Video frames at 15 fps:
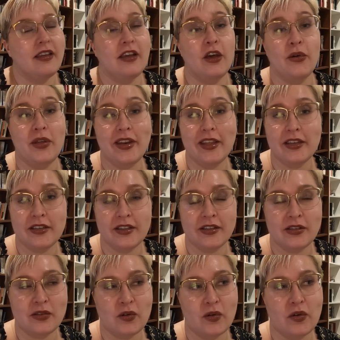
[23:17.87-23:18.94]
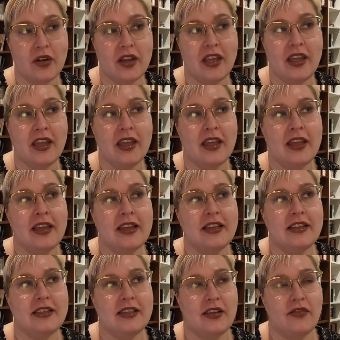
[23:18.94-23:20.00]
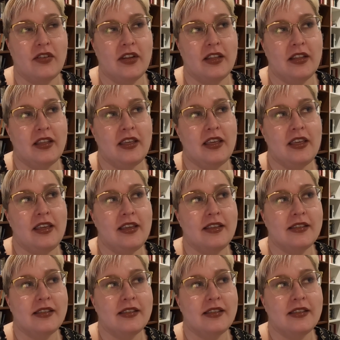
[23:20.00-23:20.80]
Going into the story, definitely